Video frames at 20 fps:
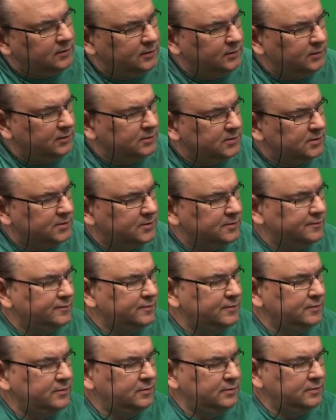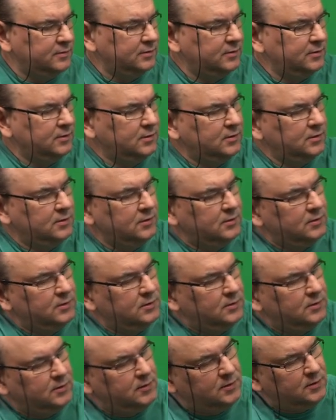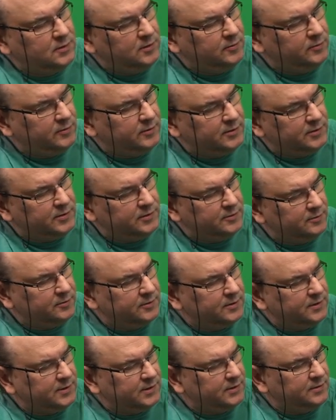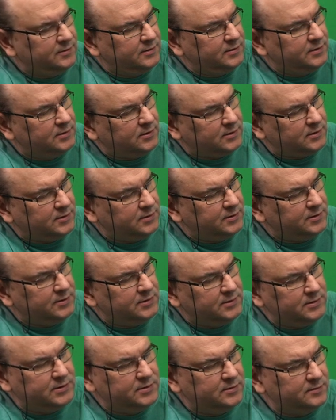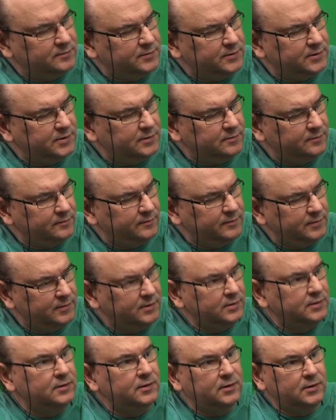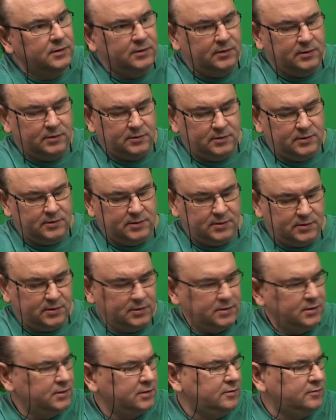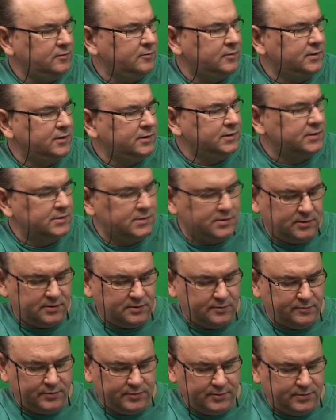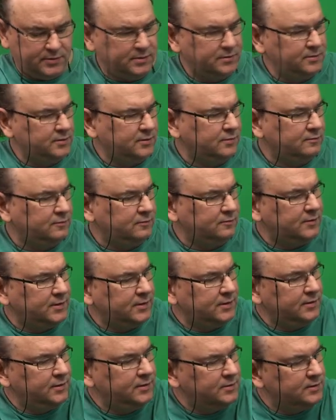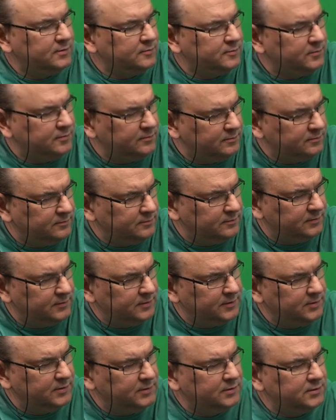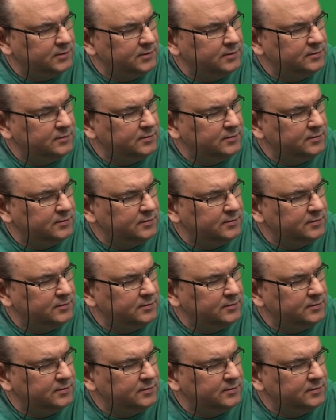lots of cables to connect to the target system. So let's take an example. So you have a flat cable, and then you